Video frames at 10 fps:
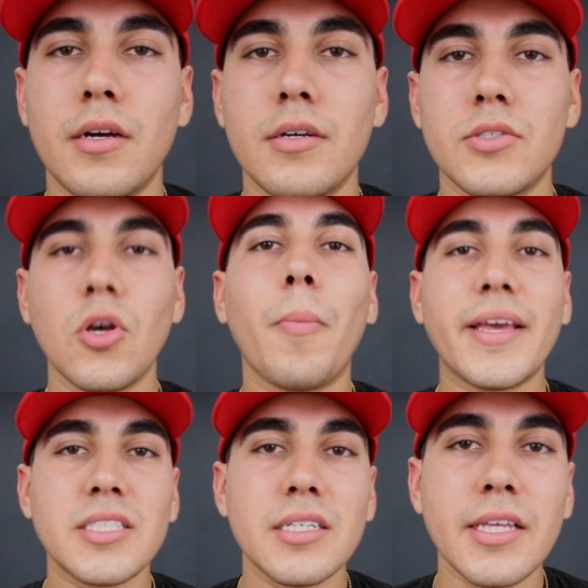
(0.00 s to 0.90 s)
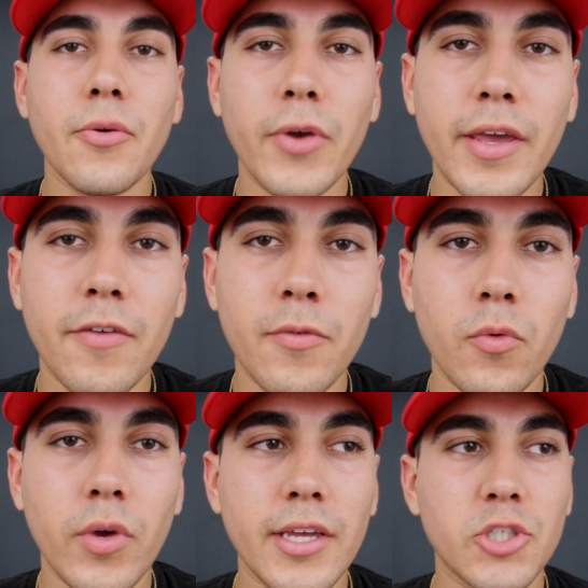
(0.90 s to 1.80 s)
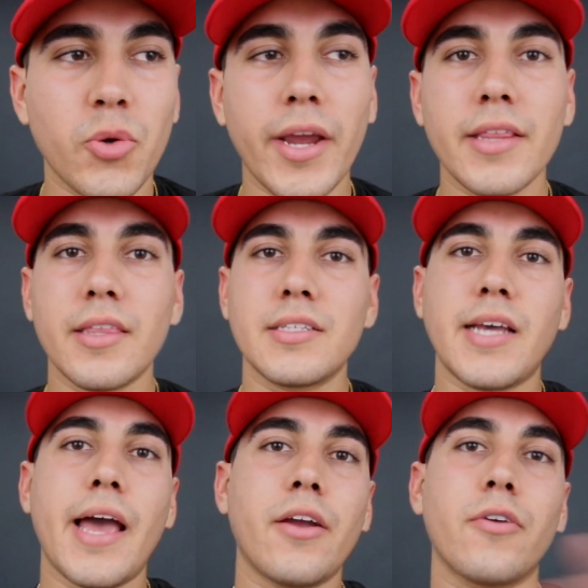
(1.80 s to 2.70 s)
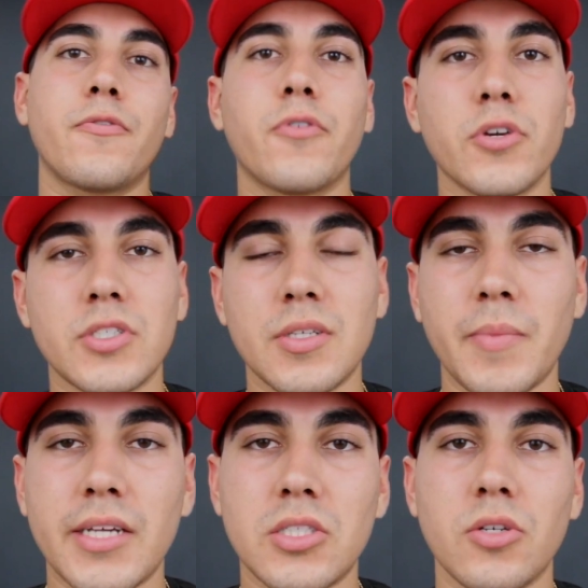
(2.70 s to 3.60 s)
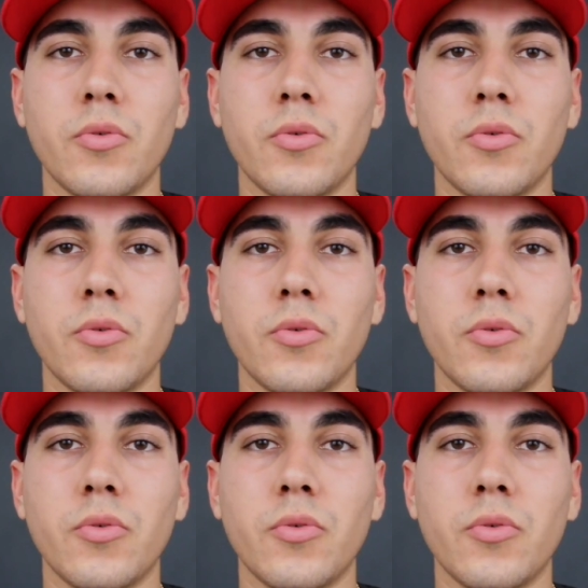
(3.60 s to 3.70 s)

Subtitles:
So basically, we trained the entire first semester.